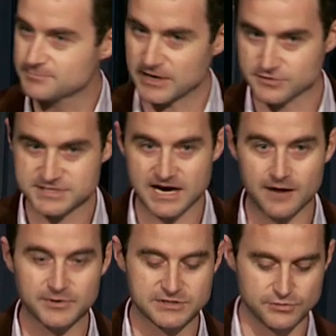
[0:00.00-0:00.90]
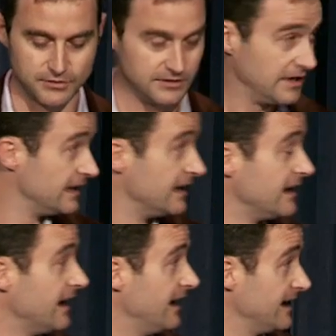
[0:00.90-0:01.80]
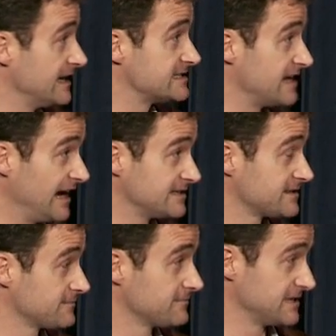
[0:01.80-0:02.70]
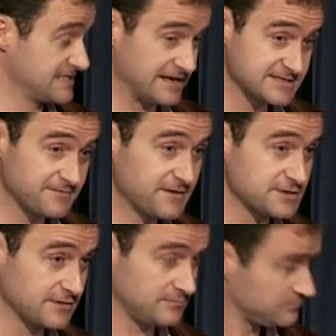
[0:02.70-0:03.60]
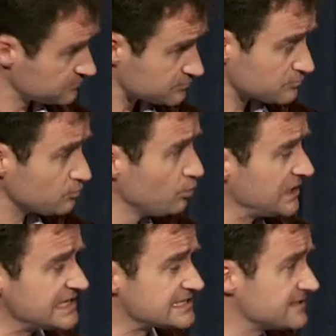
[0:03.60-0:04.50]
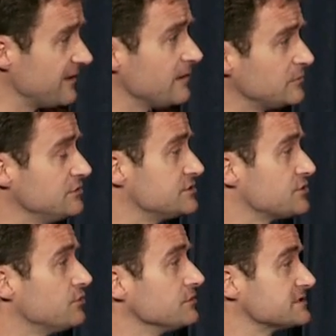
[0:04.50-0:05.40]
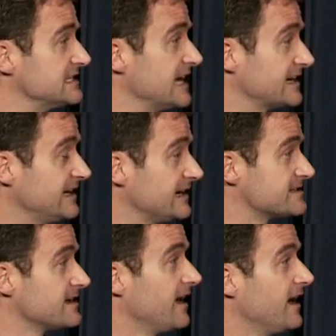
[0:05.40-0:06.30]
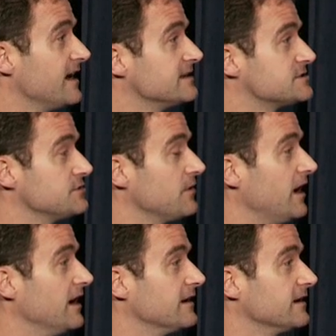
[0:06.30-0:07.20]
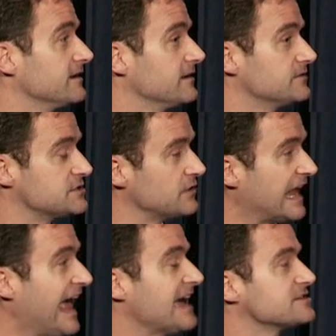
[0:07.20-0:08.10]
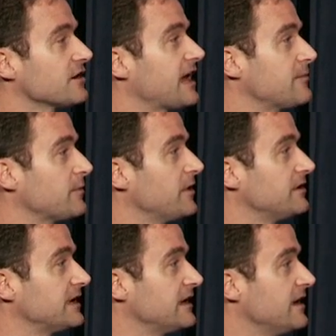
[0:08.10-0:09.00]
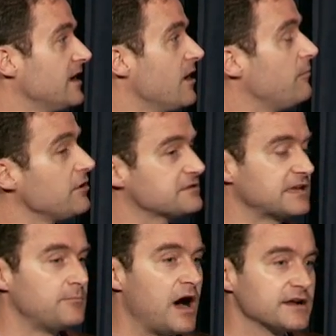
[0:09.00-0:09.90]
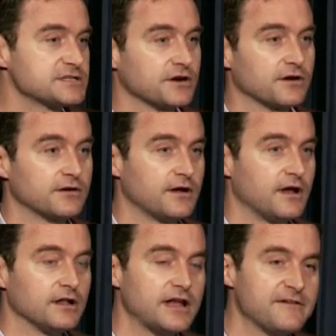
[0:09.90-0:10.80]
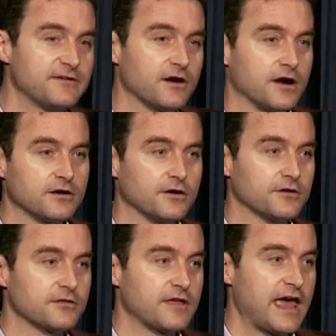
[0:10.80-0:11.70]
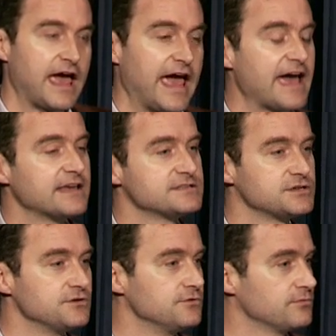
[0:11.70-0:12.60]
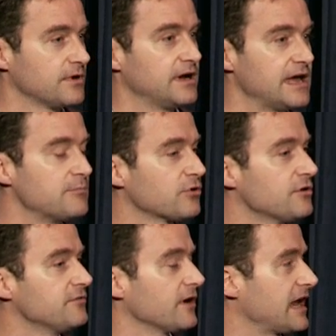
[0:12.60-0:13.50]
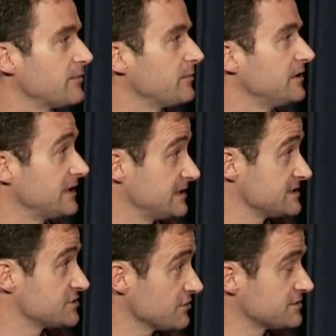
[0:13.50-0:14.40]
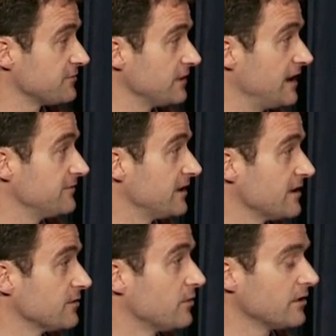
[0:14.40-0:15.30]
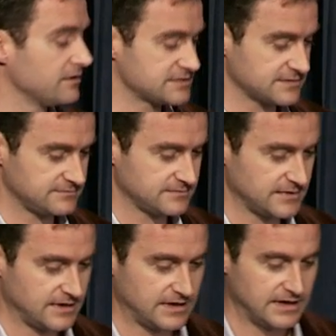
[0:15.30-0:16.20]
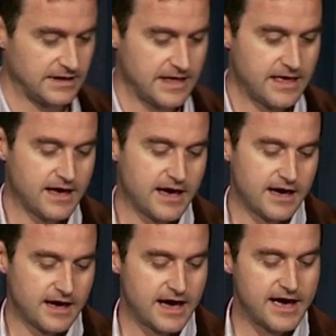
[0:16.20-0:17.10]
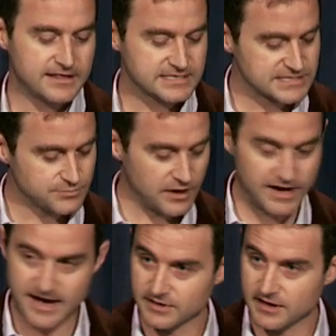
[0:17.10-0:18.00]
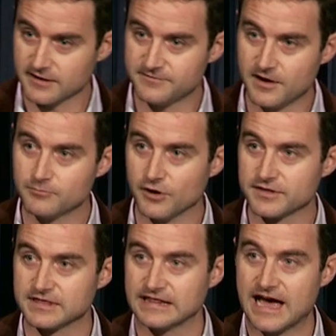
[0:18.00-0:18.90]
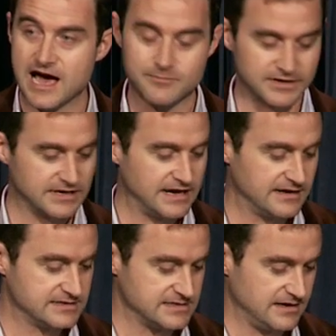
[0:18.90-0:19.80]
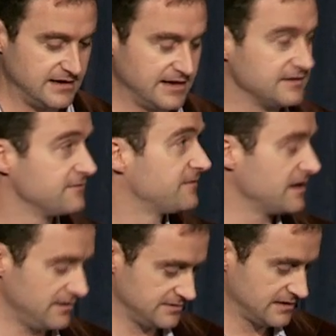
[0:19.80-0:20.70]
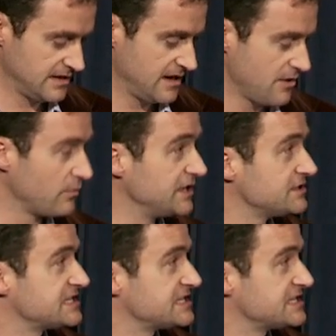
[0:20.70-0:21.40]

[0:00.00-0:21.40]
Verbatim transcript: spectroscopic tool is not sufficient. We need to develop new tools and techniques to enhance our capability both to monitor life here on Earth and to improve our capability to search for life on other worlds. And this is where I lot of fun, both in the lab and in the field. When you